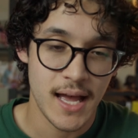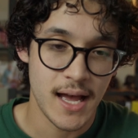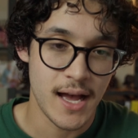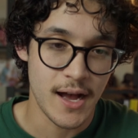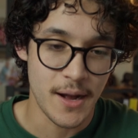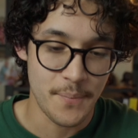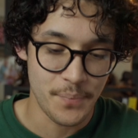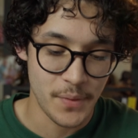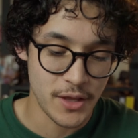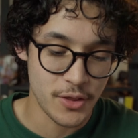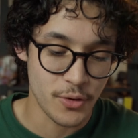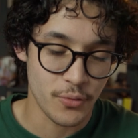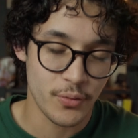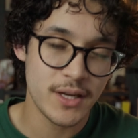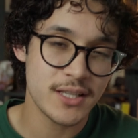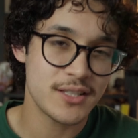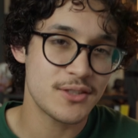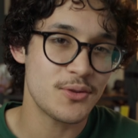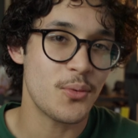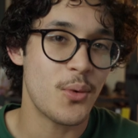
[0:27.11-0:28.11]
And the
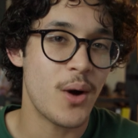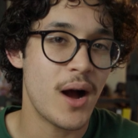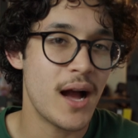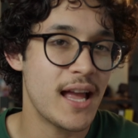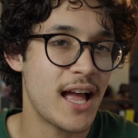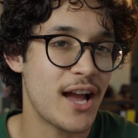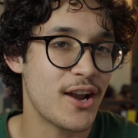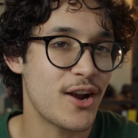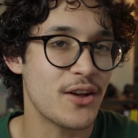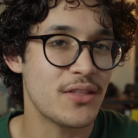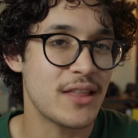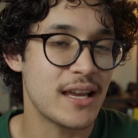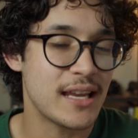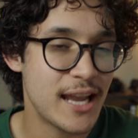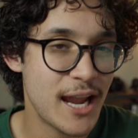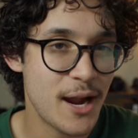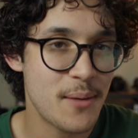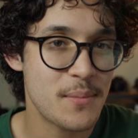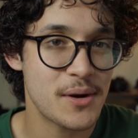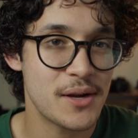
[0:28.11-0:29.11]
reason why I got that
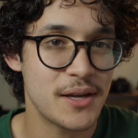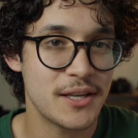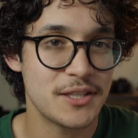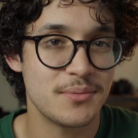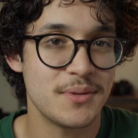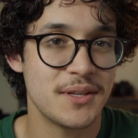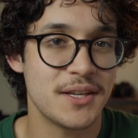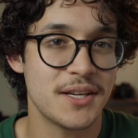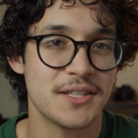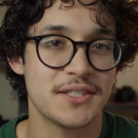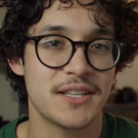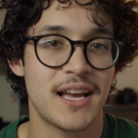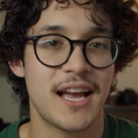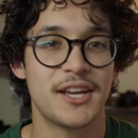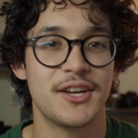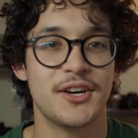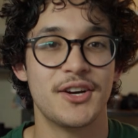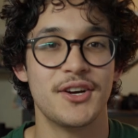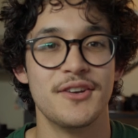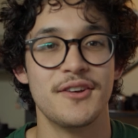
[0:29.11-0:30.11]
camera is because
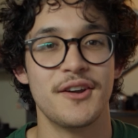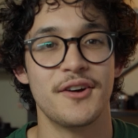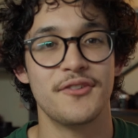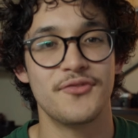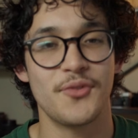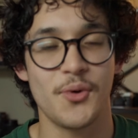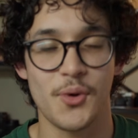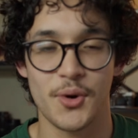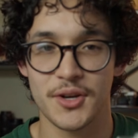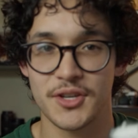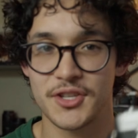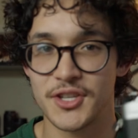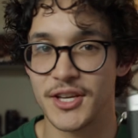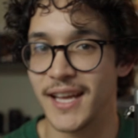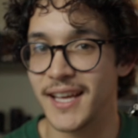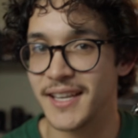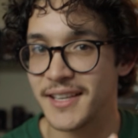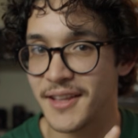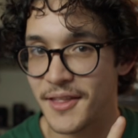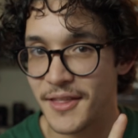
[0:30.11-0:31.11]
I couldn't afford to
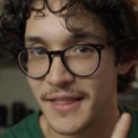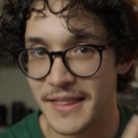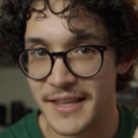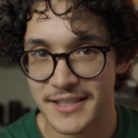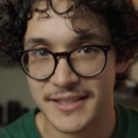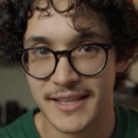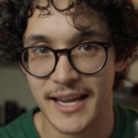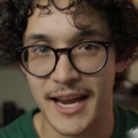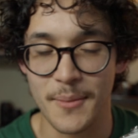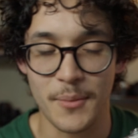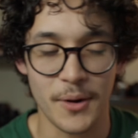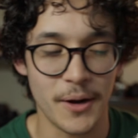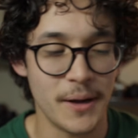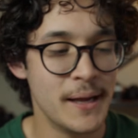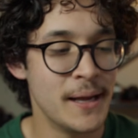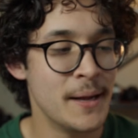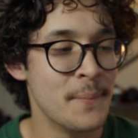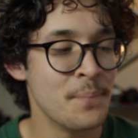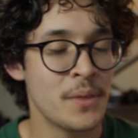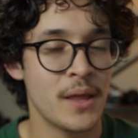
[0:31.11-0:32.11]
get this camera,
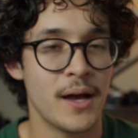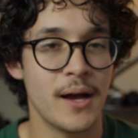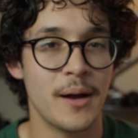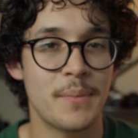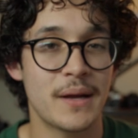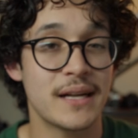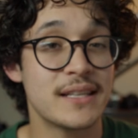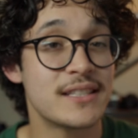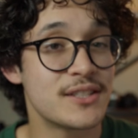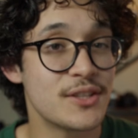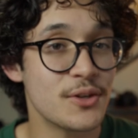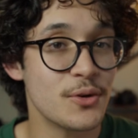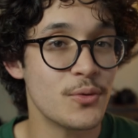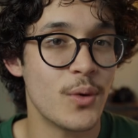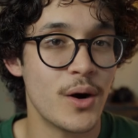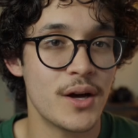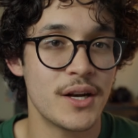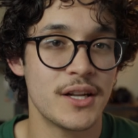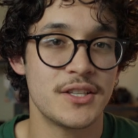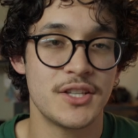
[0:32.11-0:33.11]
but I still
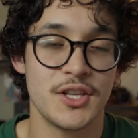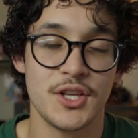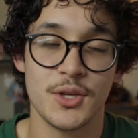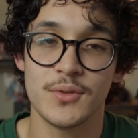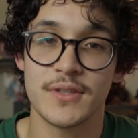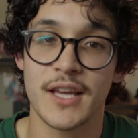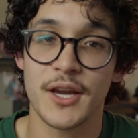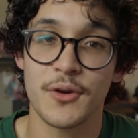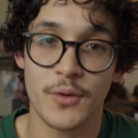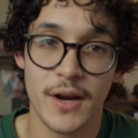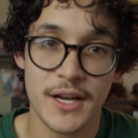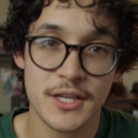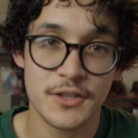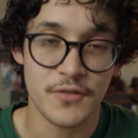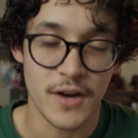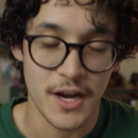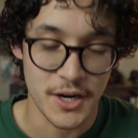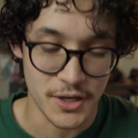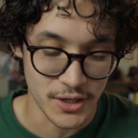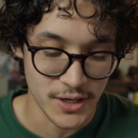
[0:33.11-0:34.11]
wanted to use a
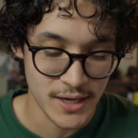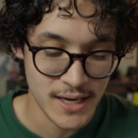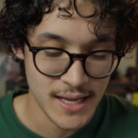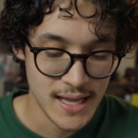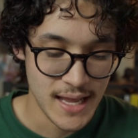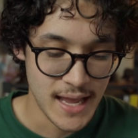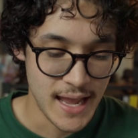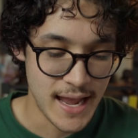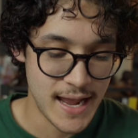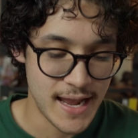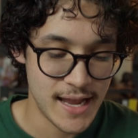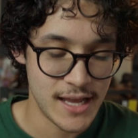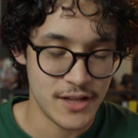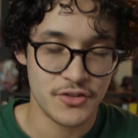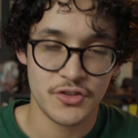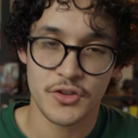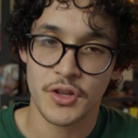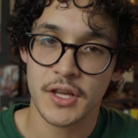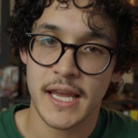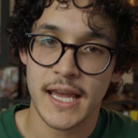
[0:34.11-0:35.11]
rangefinder,
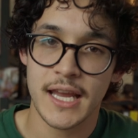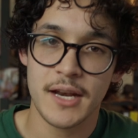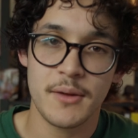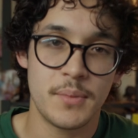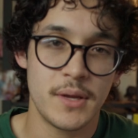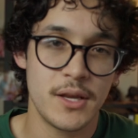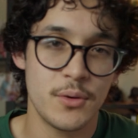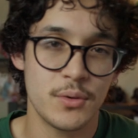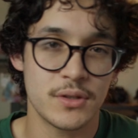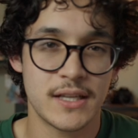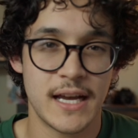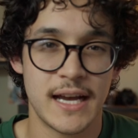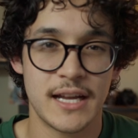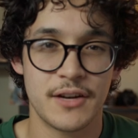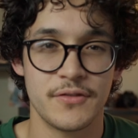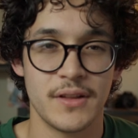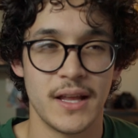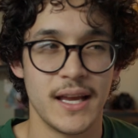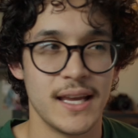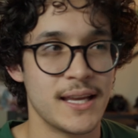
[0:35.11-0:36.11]
and so the Canon P was
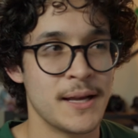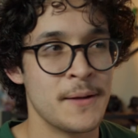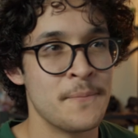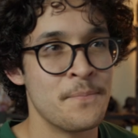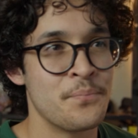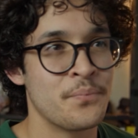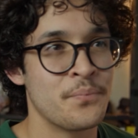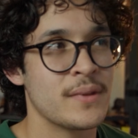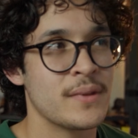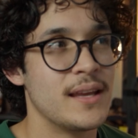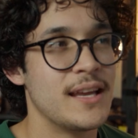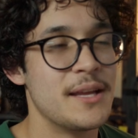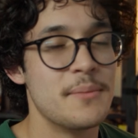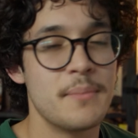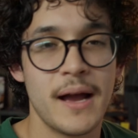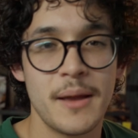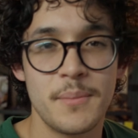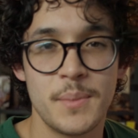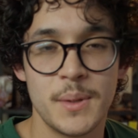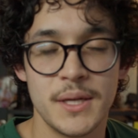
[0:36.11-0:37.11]
kind of like, in
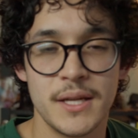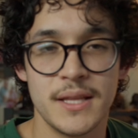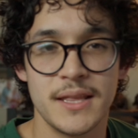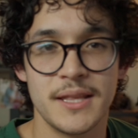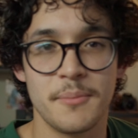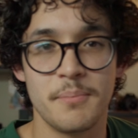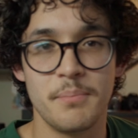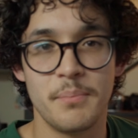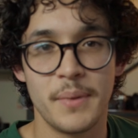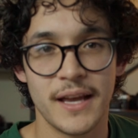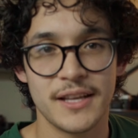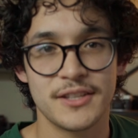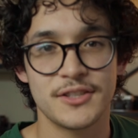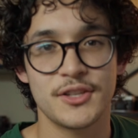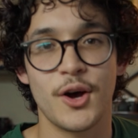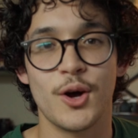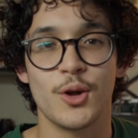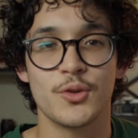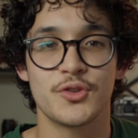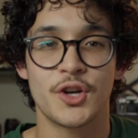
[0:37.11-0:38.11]
my opinion, the
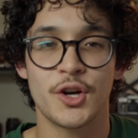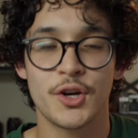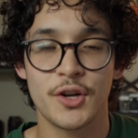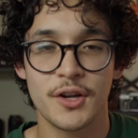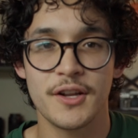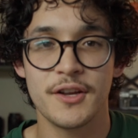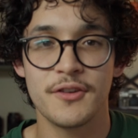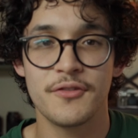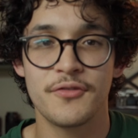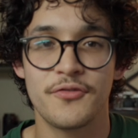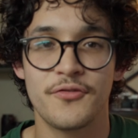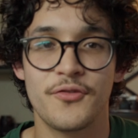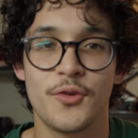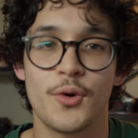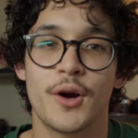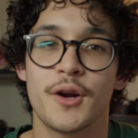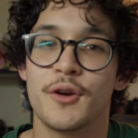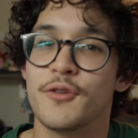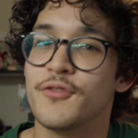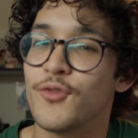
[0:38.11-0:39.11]
best alternative
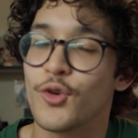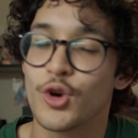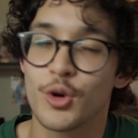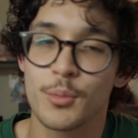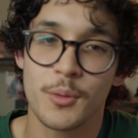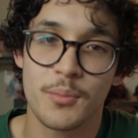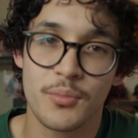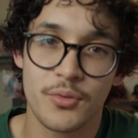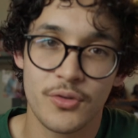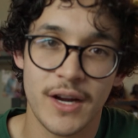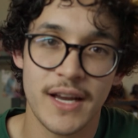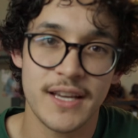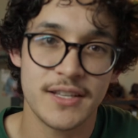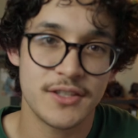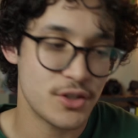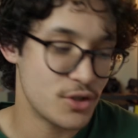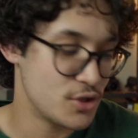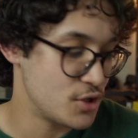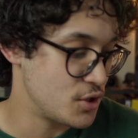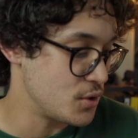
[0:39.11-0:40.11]
for an affordable
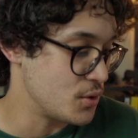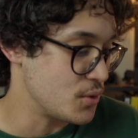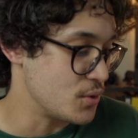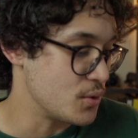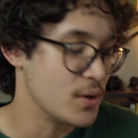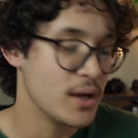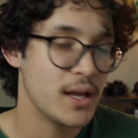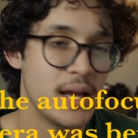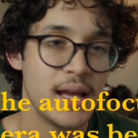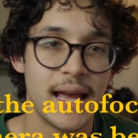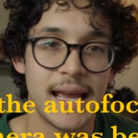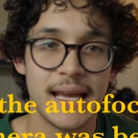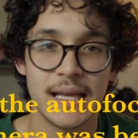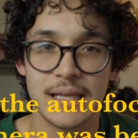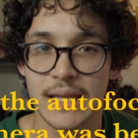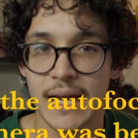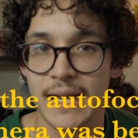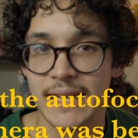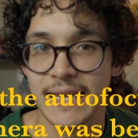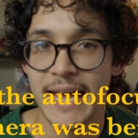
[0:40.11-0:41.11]
price to a
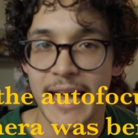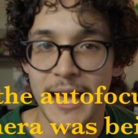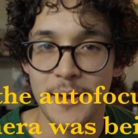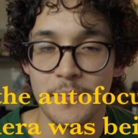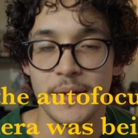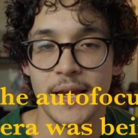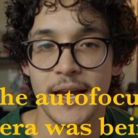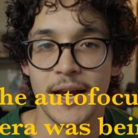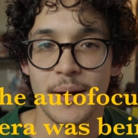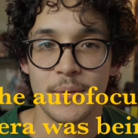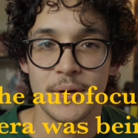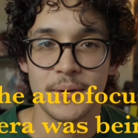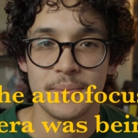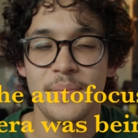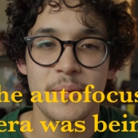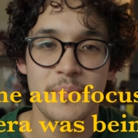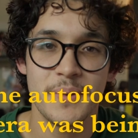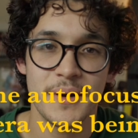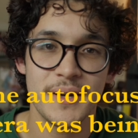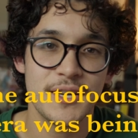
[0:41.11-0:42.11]
Leica M camera.
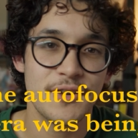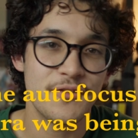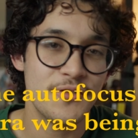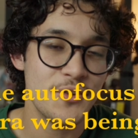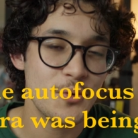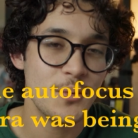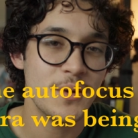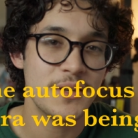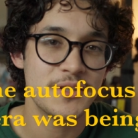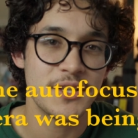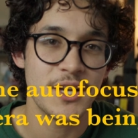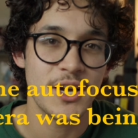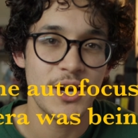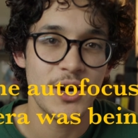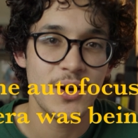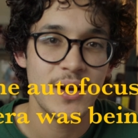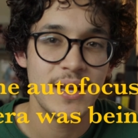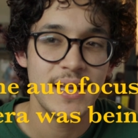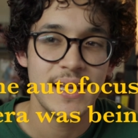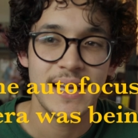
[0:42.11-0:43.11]
But a few weeks
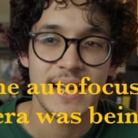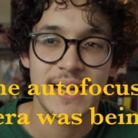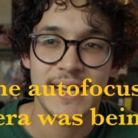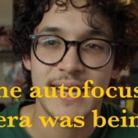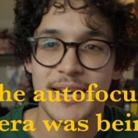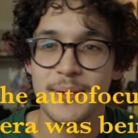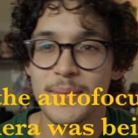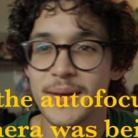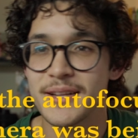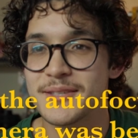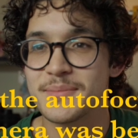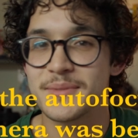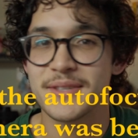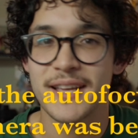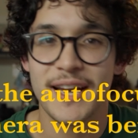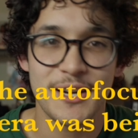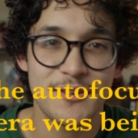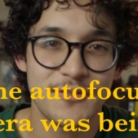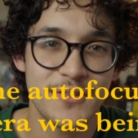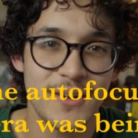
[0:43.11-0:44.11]
ago, I kind of made some
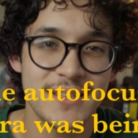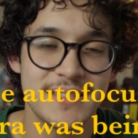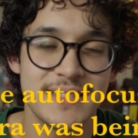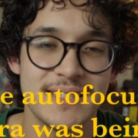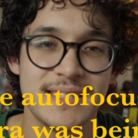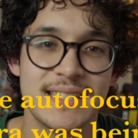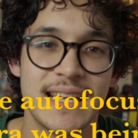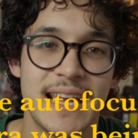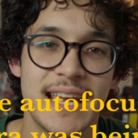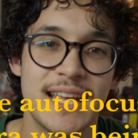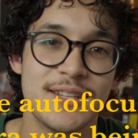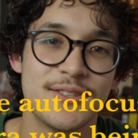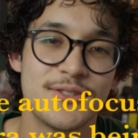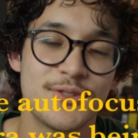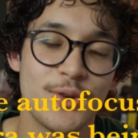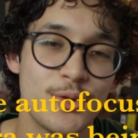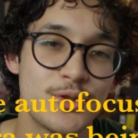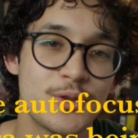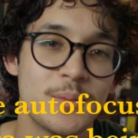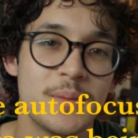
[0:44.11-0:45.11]
sacrifices and
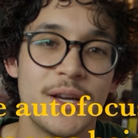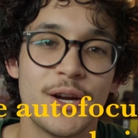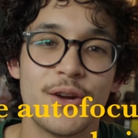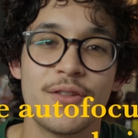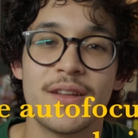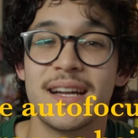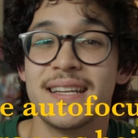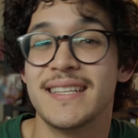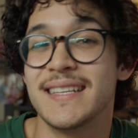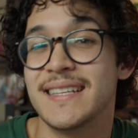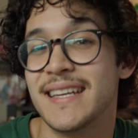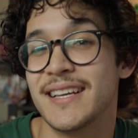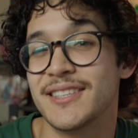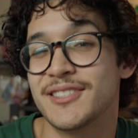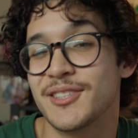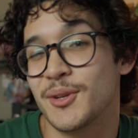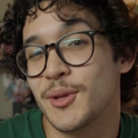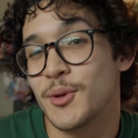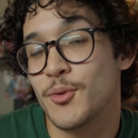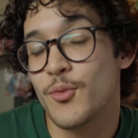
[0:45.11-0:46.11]
sold some gear that I didn't
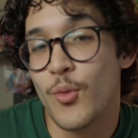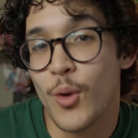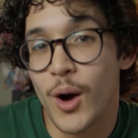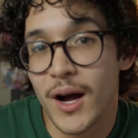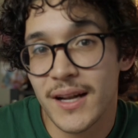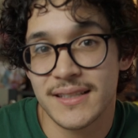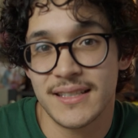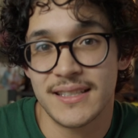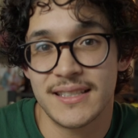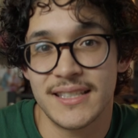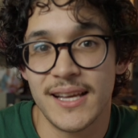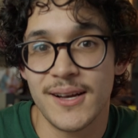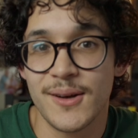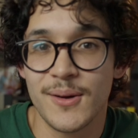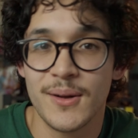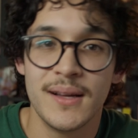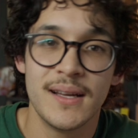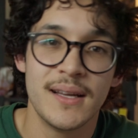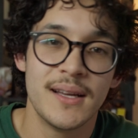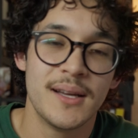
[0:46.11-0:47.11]
necessarily want to
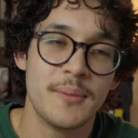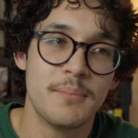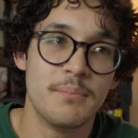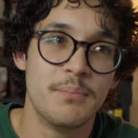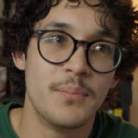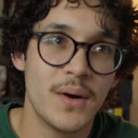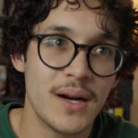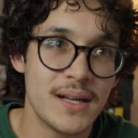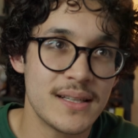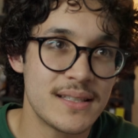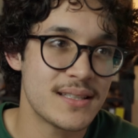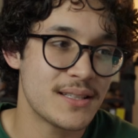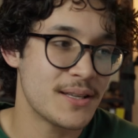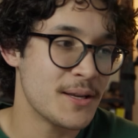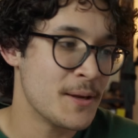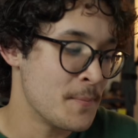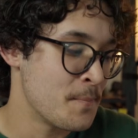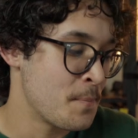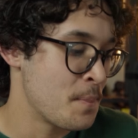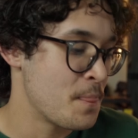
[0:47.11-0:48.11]
sell, but
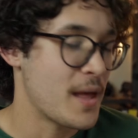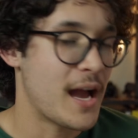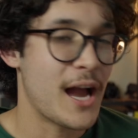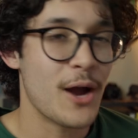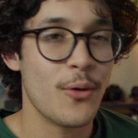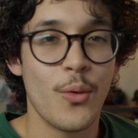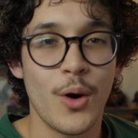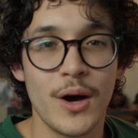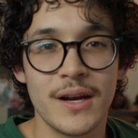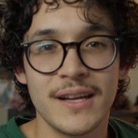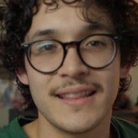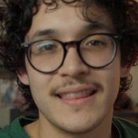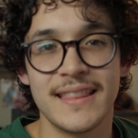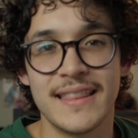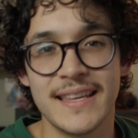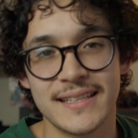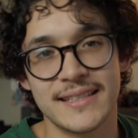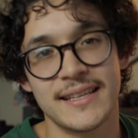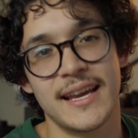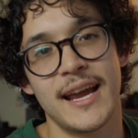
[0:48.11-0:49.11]
I
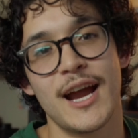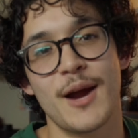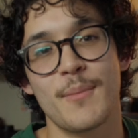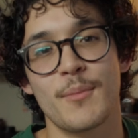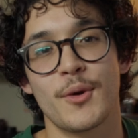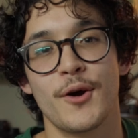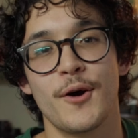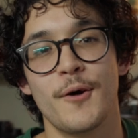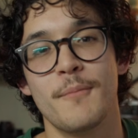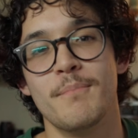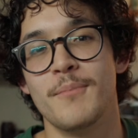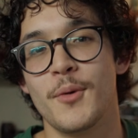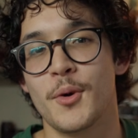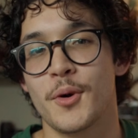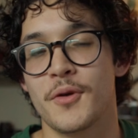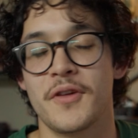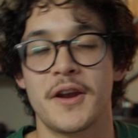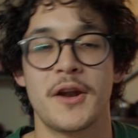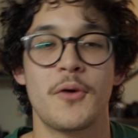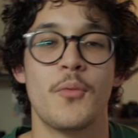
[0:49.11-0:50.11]
wanted this camera
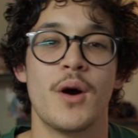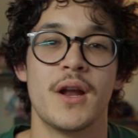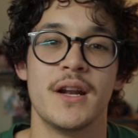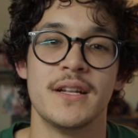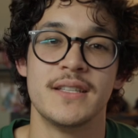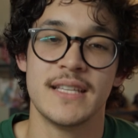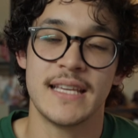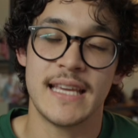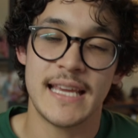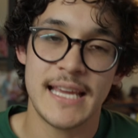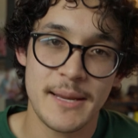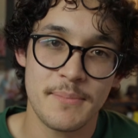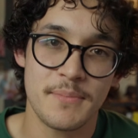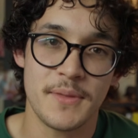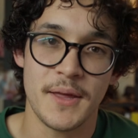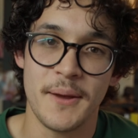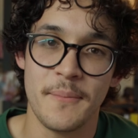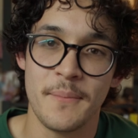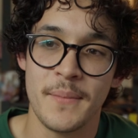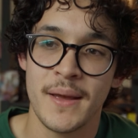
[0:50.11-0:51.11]
more than I wanted to keep
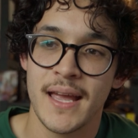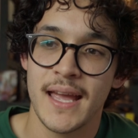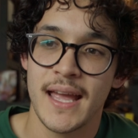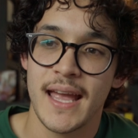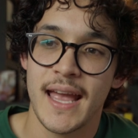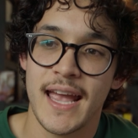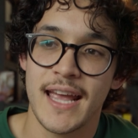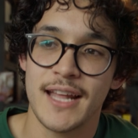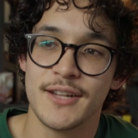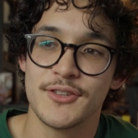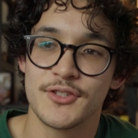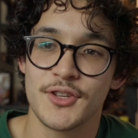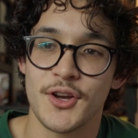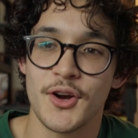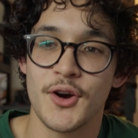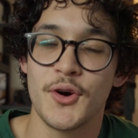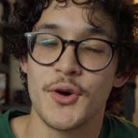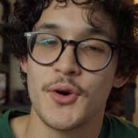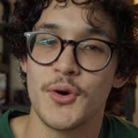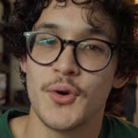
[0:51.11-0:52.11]
them, and
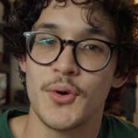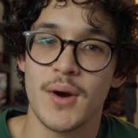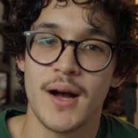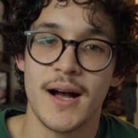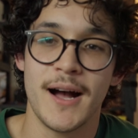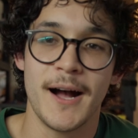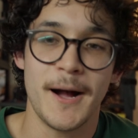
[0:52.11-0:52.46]
so